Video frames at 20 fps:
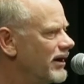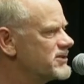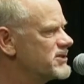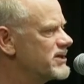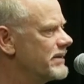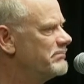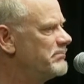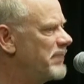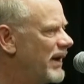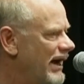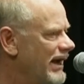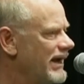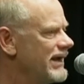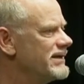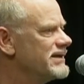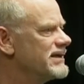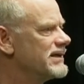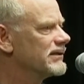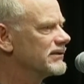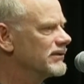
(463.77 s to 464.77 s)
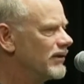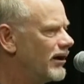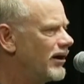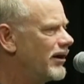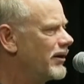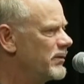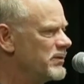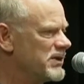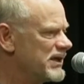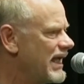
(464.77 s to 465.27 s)
It's a binding
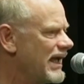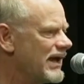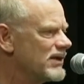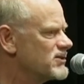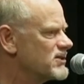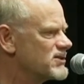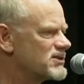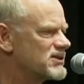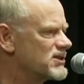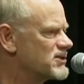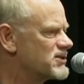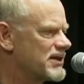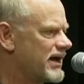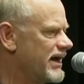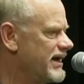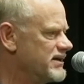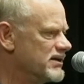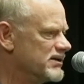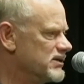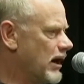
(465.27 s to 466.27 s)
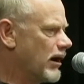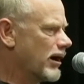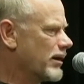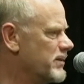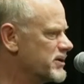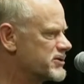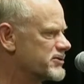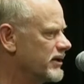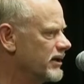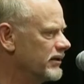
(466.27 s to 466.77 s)
law. We can't just decide to
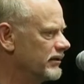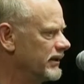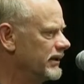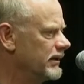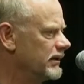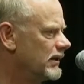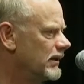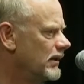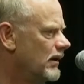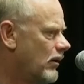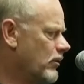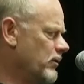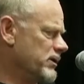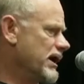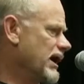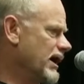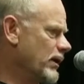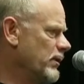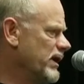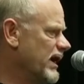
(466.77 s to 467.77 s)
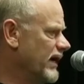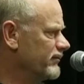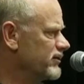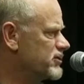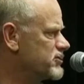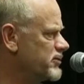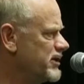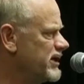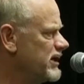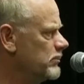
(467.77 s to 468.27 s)
arbitrarily, oh yeah, we have a
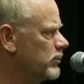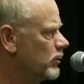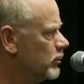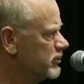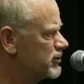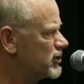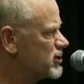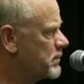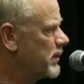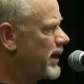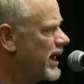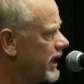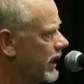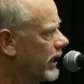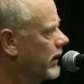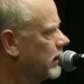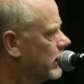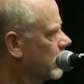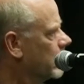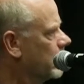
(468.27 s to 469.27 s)
treaty, but we'll just break it.